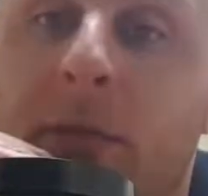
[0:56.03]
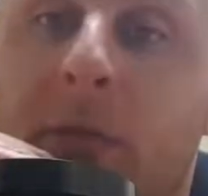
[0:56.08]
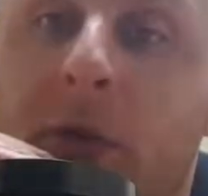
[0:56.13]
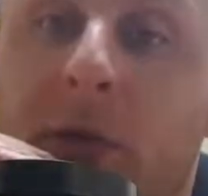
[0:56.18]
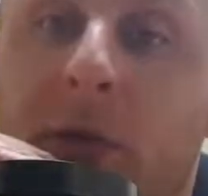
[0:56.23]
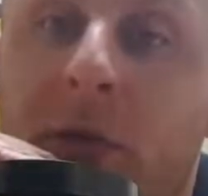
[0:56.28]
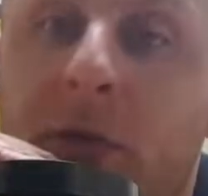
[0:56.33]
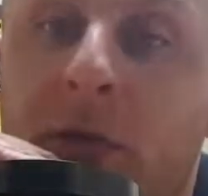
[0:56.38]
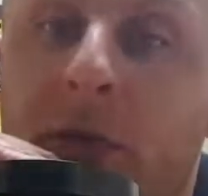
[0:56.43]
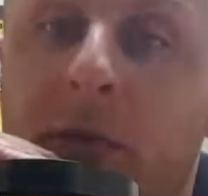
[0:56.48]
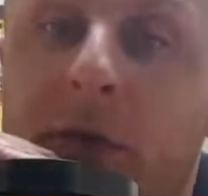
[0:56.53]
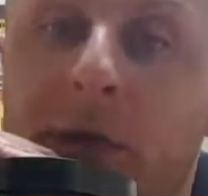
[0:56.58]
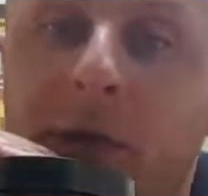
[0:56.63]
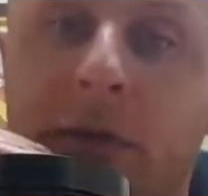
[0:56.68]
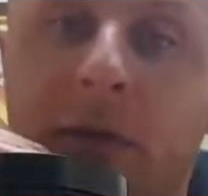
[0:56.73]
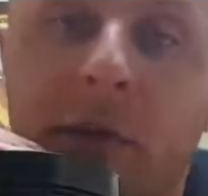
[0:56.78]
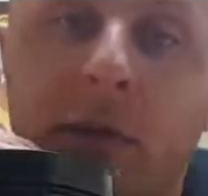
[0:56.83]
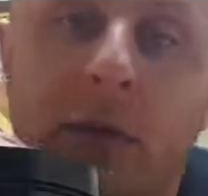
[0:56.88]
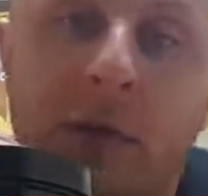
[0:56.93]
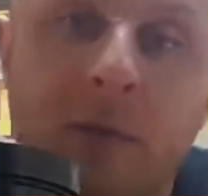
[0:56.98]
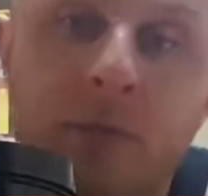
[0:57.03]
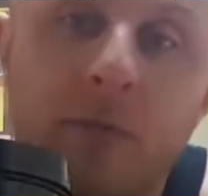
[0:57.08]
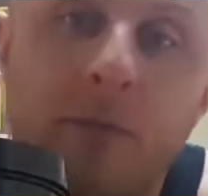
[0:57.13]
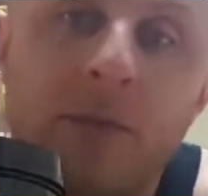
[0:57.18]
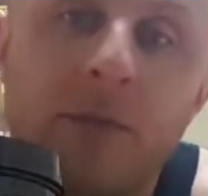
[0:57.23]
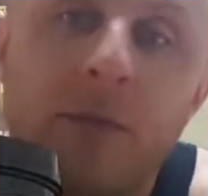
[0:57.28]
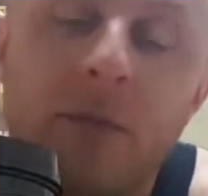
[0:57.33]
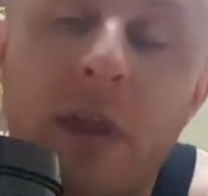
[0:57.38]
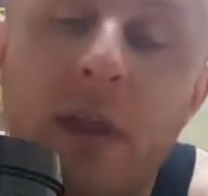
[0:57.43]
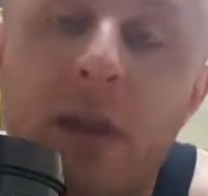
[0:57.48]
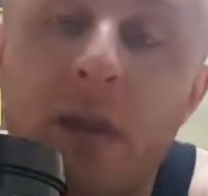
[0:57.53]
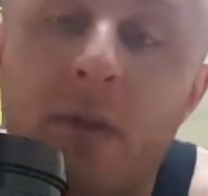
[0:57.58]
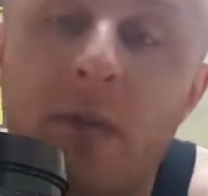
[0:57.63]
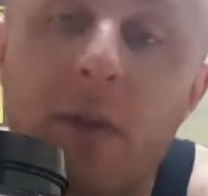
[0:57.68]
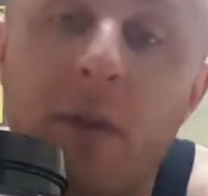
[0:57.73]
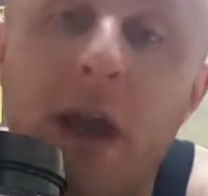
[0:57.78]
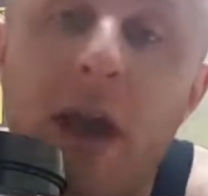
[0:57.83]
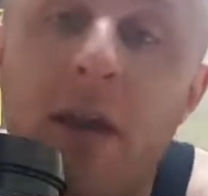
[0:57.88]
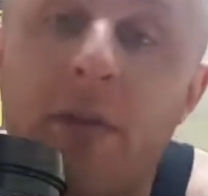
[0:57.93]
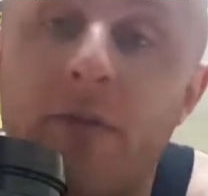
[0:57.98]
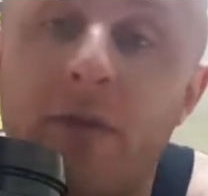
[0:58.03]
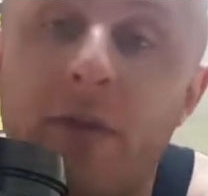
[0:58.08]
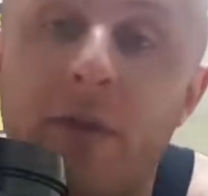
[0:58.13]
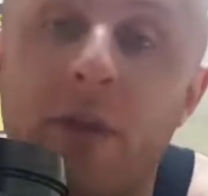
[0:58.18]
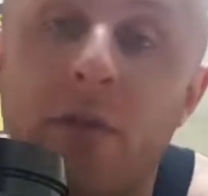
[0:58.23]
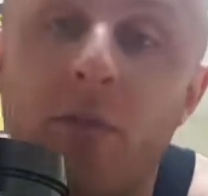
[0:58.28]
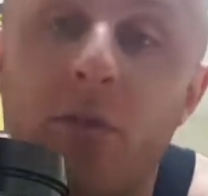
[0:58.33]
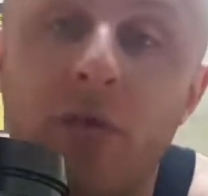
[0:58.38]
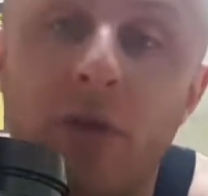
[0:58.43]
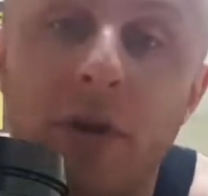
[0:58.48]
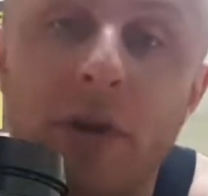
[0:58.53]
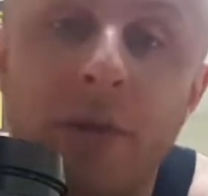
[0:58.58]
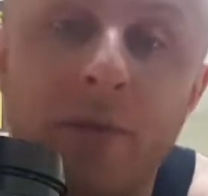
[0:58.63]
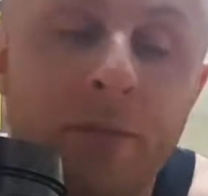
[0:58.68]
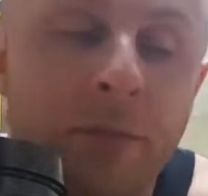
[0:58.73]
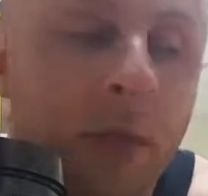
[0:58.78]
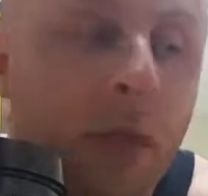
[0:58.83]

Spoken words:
post-workout, take it about half an hour pre.